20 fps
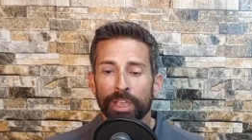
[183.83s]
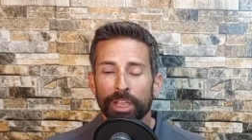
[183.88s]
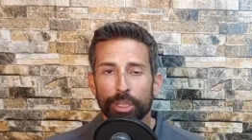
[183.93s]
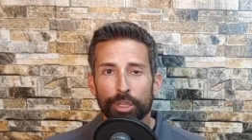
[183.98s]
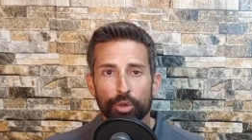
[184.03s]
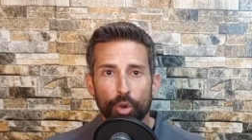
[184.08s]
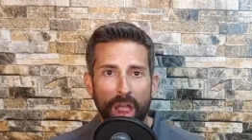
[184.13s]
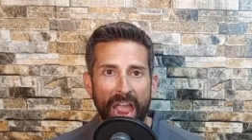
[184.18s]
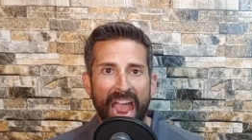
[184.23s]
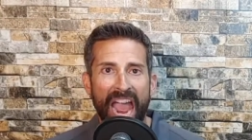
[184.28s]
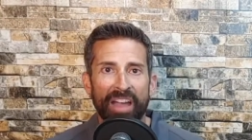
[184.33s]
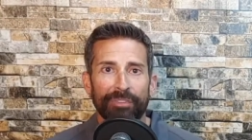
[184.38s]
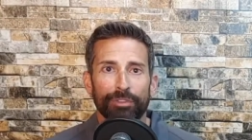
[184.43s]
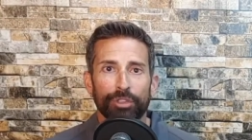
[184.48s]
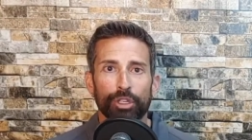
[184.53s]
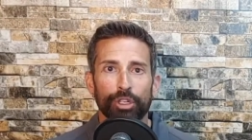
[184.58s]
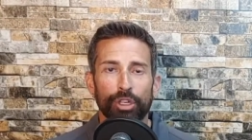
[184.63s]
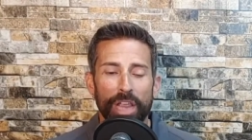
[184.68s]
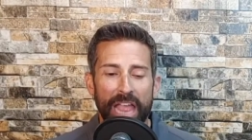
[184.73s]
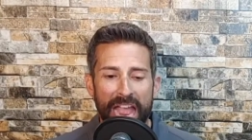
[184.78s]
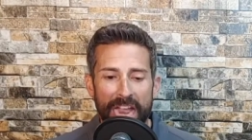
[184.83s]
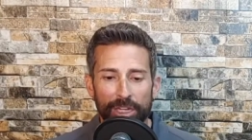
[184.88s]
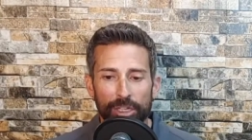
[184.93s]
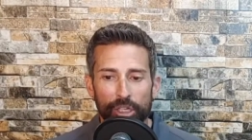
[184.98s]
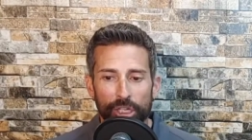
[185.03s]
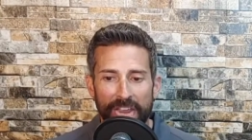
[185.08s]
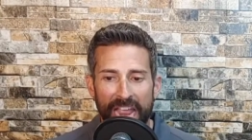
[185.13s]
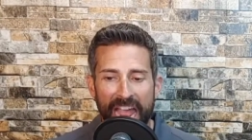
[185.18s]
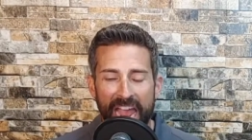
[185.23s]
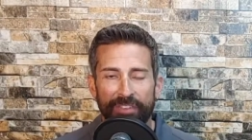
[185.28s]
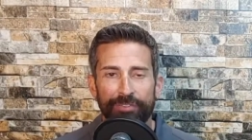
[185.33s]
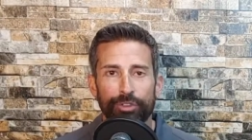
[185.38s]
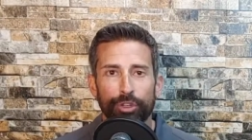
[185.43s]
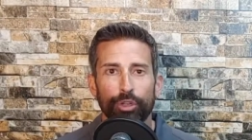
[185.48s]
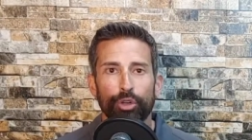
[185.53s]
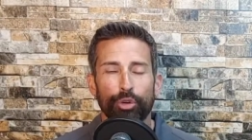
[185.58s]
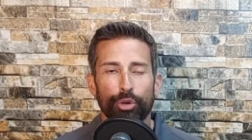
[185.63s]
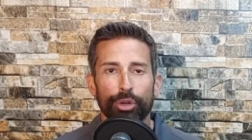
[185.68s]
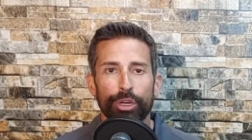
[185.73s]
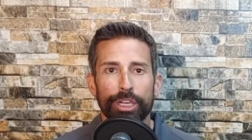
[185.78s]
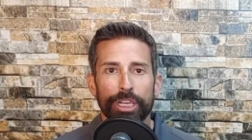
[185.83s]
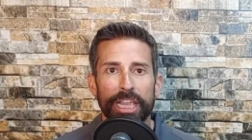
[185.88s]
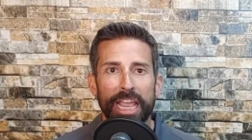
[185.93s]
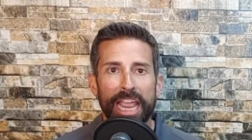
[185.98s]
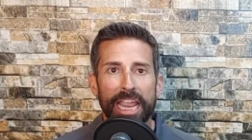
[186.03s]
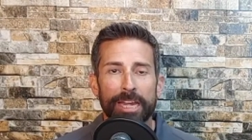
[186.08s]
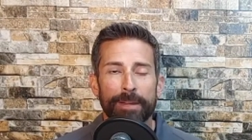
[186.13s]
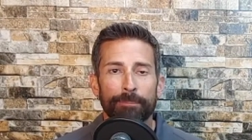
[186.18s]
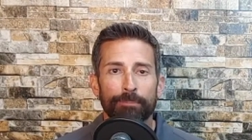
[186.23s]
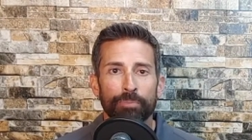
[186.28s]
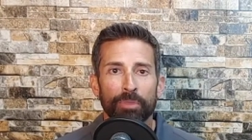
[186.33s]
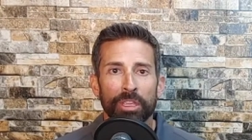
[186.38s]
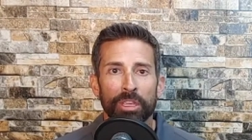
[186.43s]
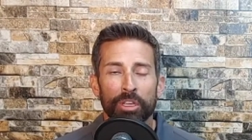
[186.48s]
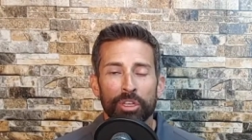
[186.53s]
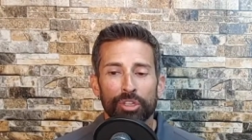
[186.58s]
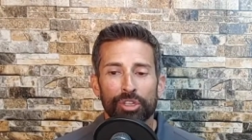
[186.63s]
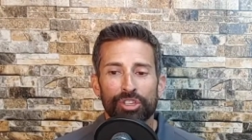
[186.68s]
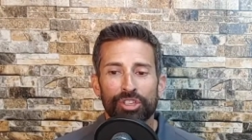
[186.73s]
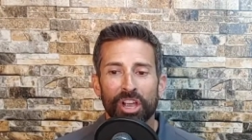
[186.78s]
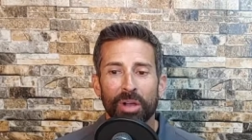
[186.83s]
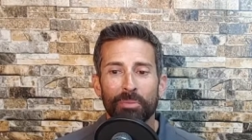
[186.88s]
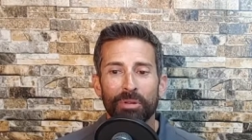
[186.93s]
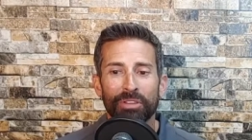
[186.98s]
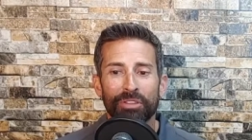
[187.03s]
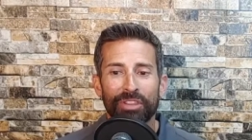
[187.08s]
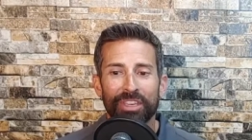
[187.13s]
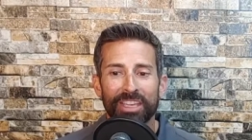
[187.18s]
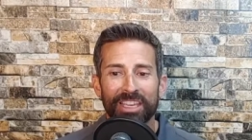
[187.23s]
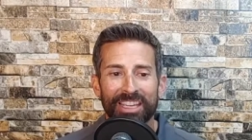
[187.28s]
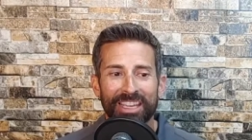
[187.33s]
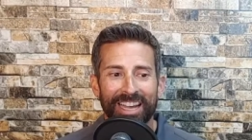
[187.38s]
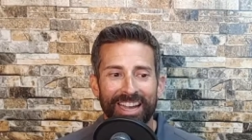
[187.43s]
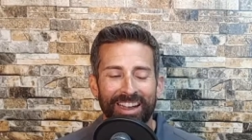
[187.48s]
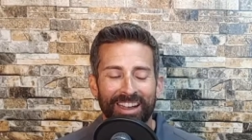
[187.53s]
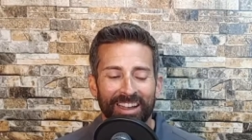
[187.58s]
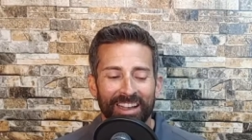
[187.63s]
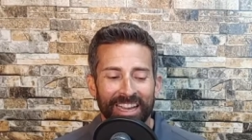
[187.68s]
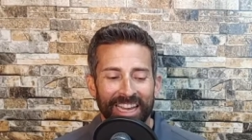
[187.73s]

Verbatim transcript: You have to actually have to create some of the uh,